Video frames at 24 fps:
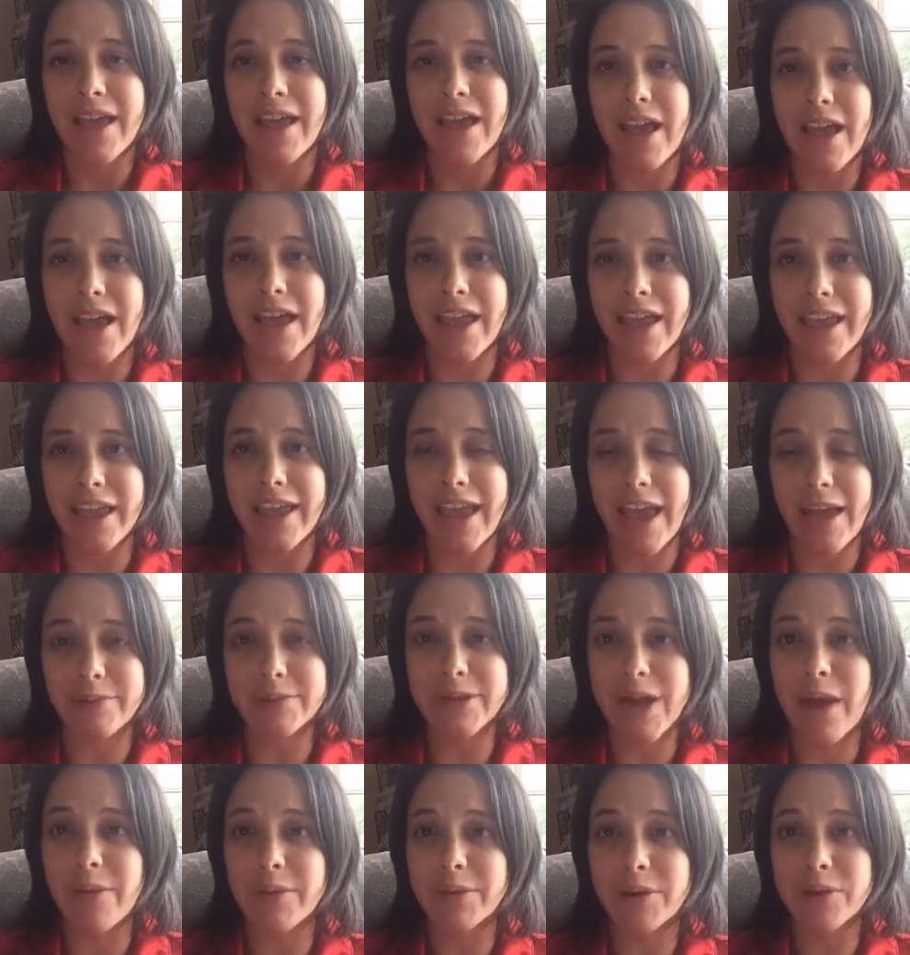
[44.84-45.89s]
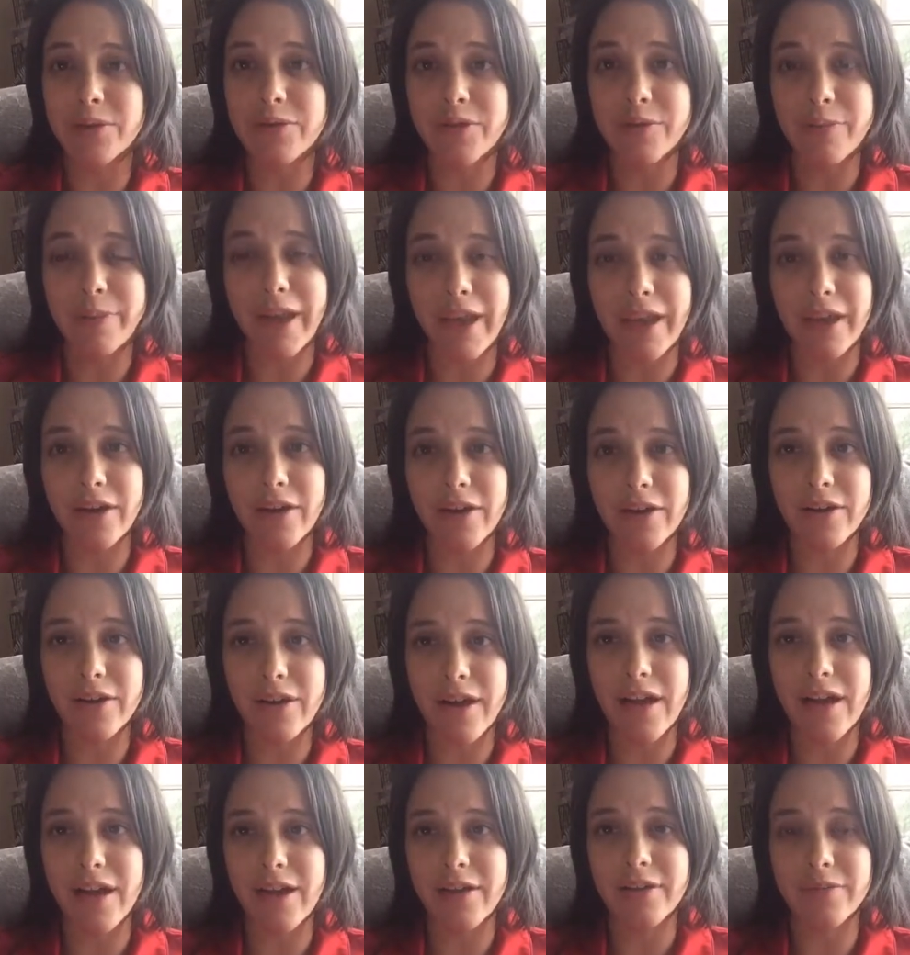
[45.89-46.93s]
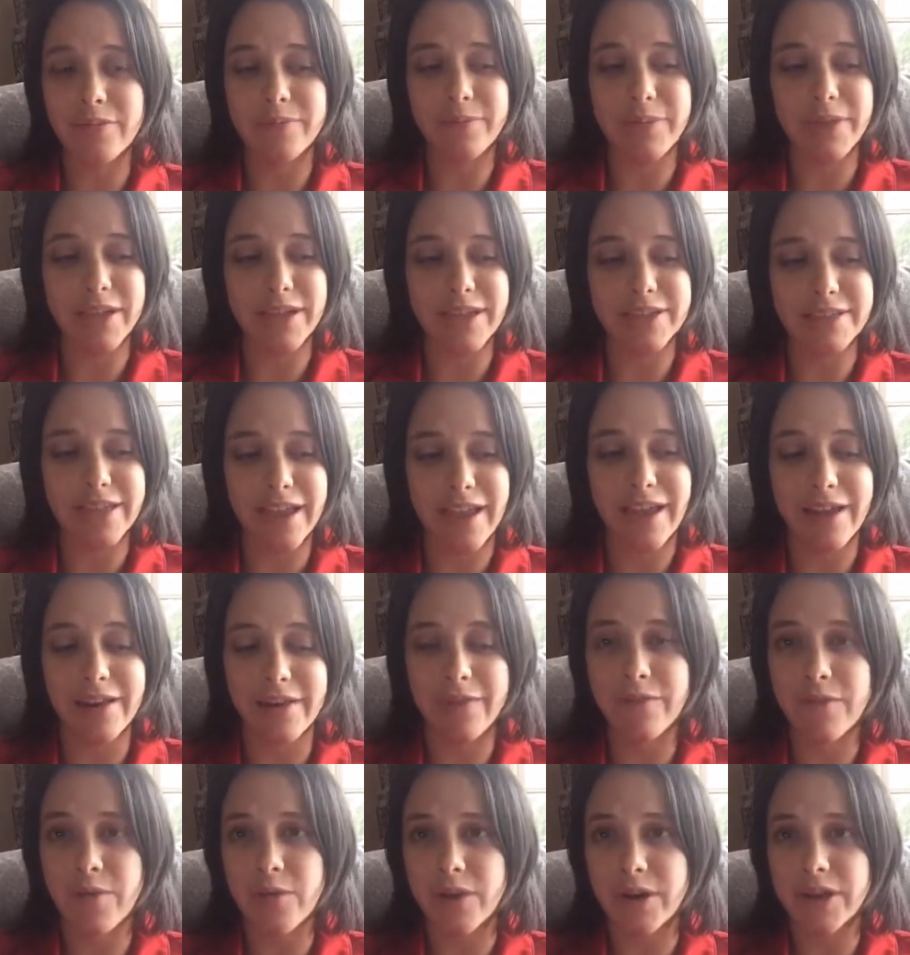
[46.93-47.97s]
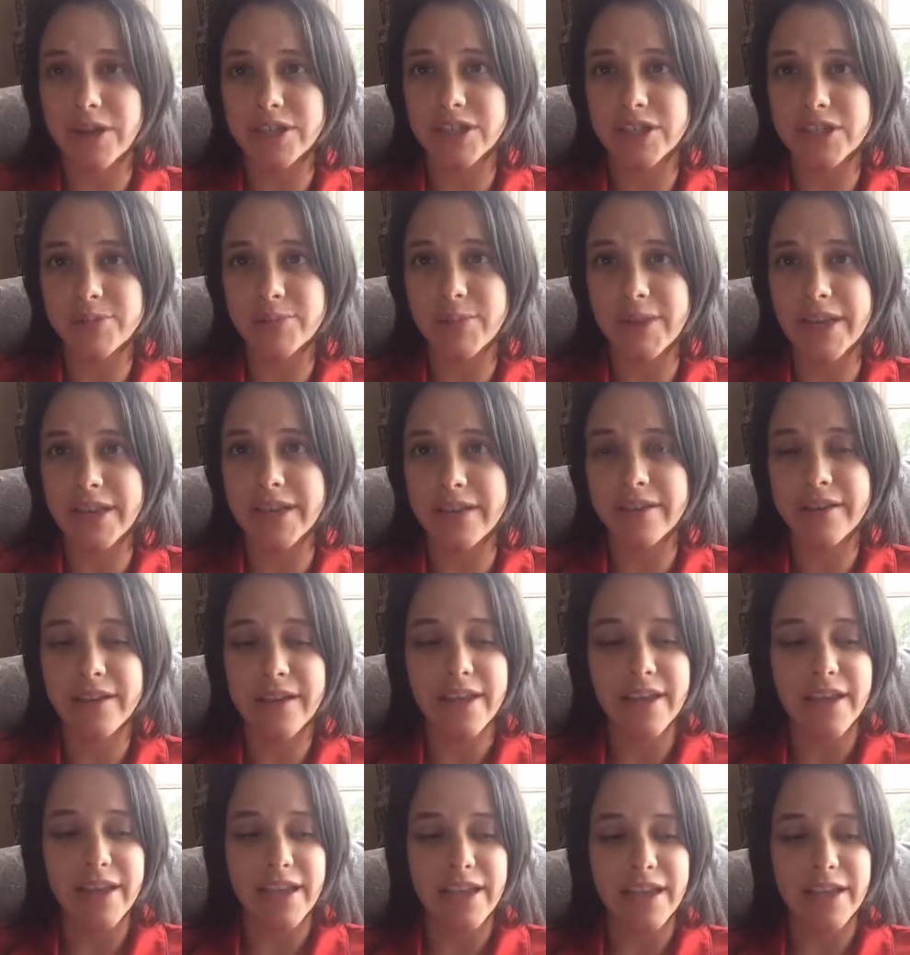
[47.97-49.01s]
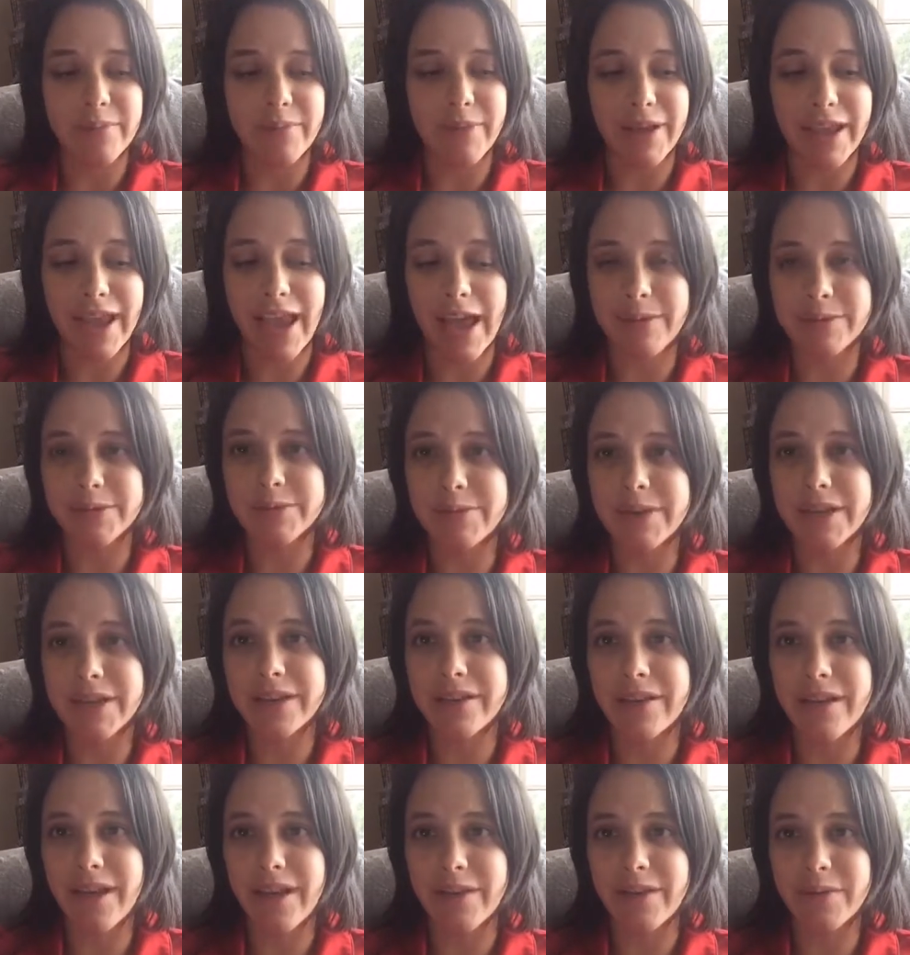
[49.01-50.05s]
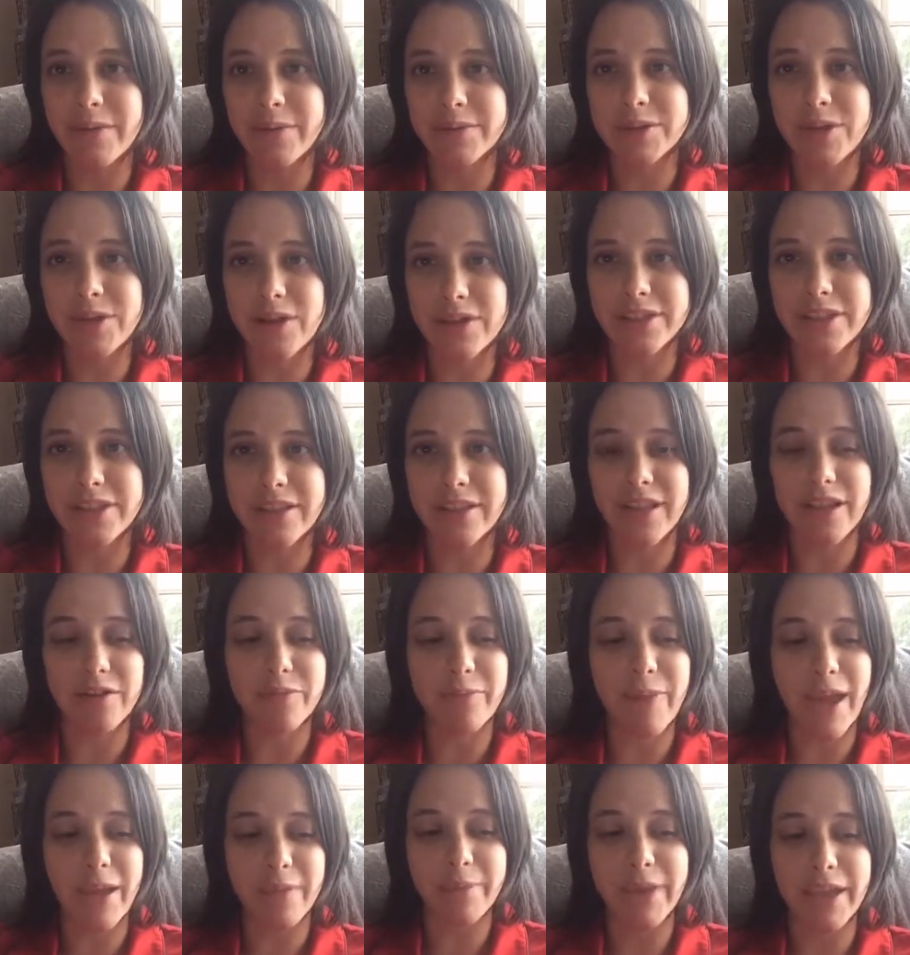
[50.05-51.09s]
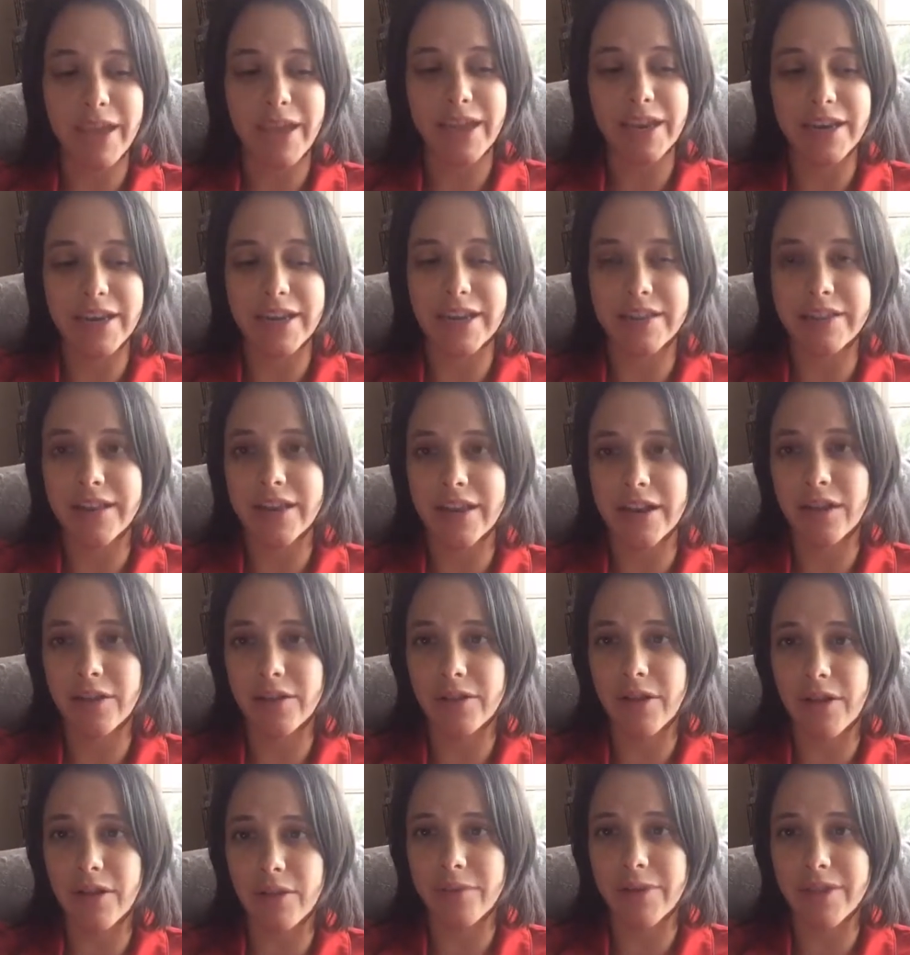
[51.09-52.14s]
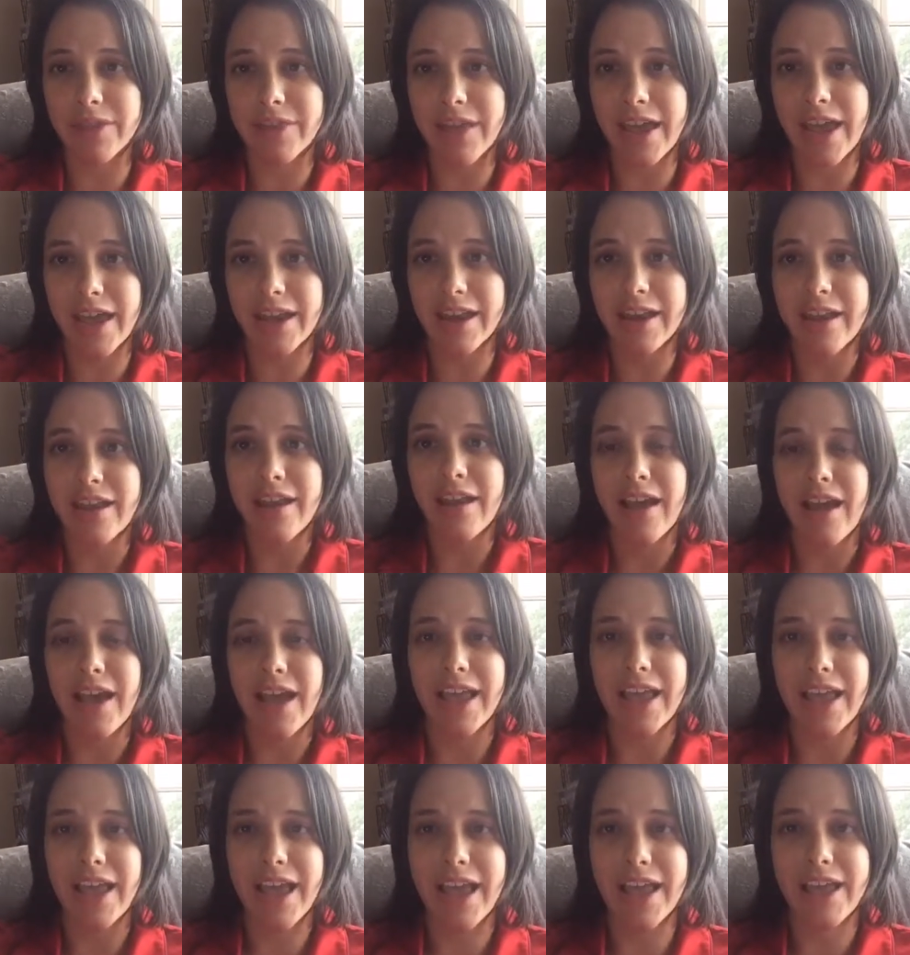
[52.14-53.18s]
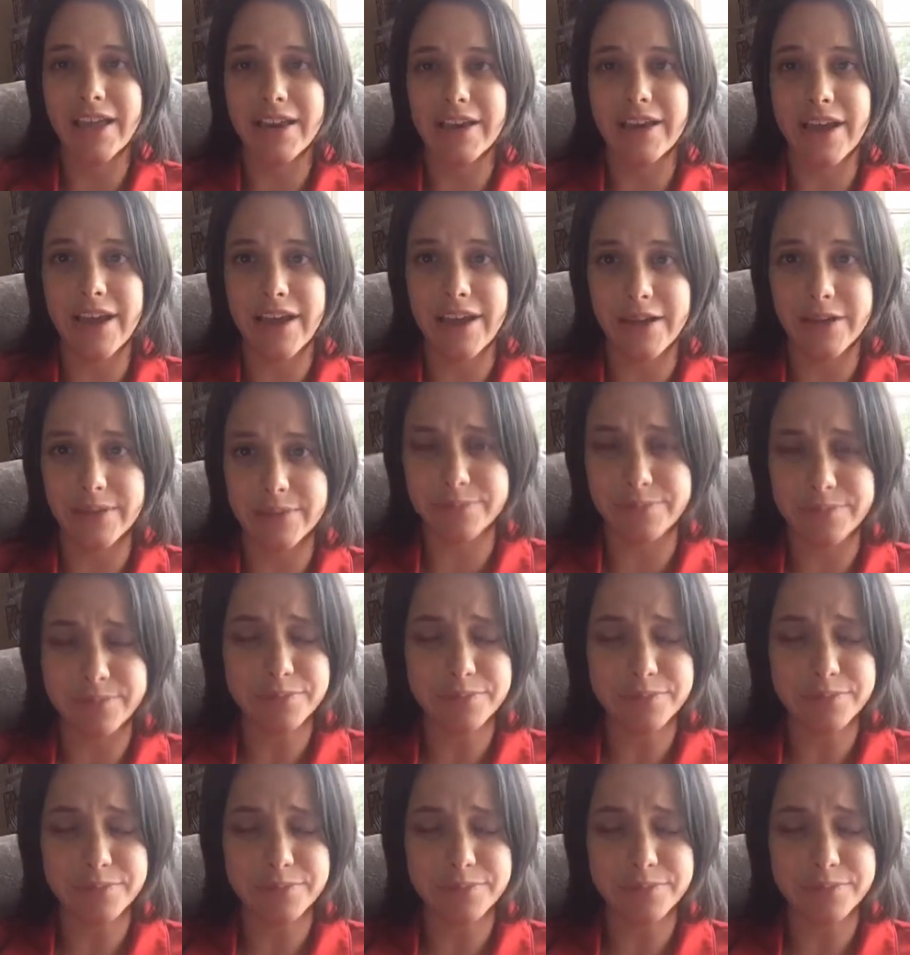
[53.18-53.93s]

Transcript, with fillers: a abdominal repair um, because I had a four inch split in my abdomen um, that was causing a lot of back pain, and then along with that, I had um,